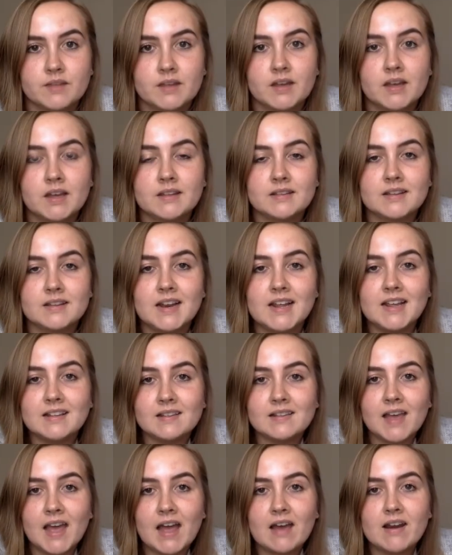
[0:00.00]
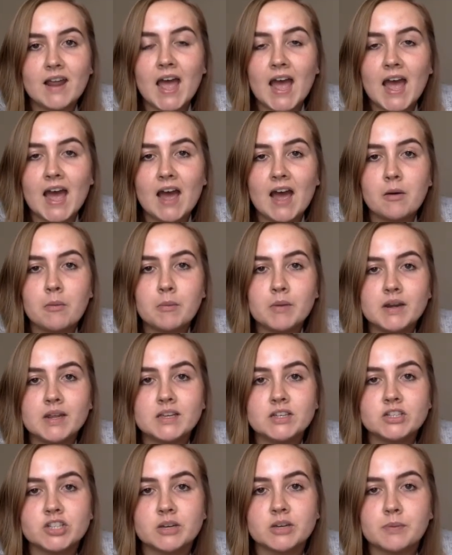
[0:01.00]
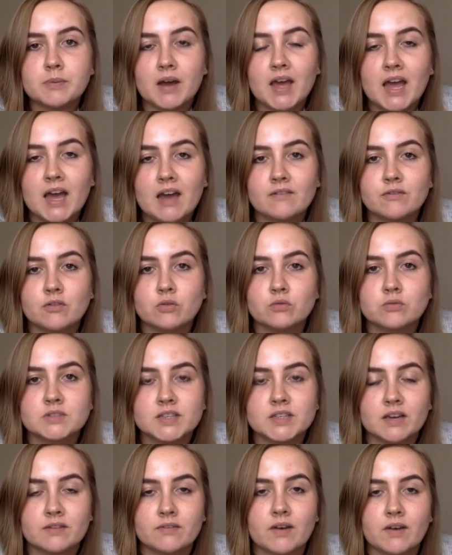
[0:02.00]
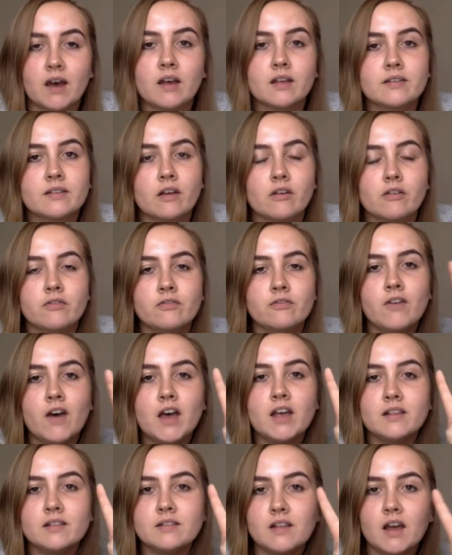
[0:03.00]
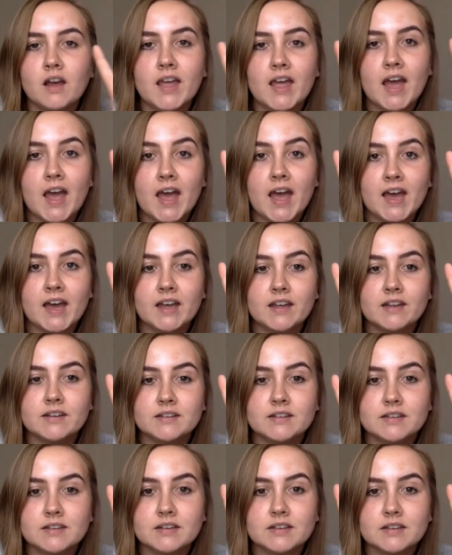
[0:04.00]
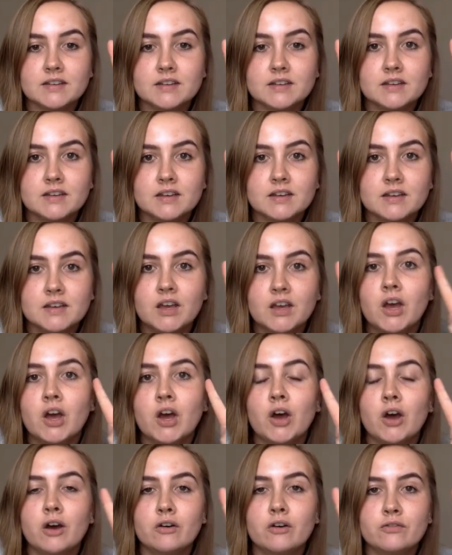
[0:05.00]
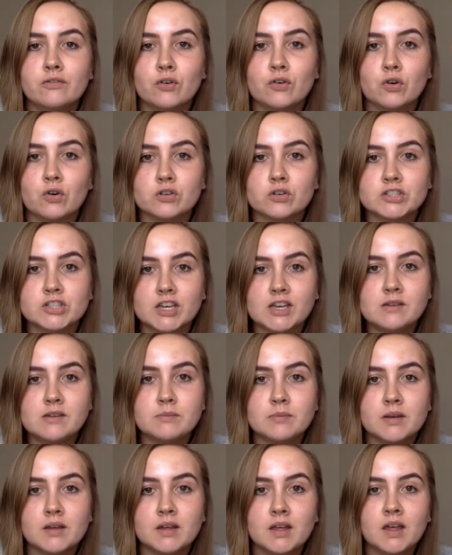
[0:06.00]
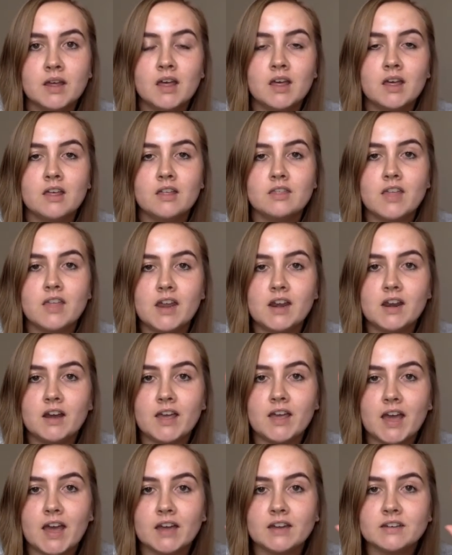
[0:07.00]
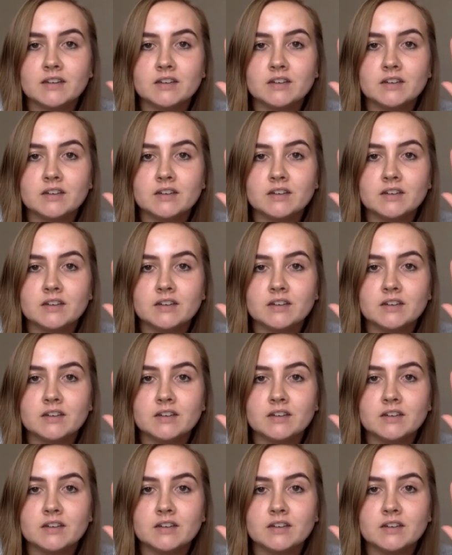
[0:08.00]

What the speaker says: So let's count how many sheep I have altogether. So first I had 4 sheep, then I added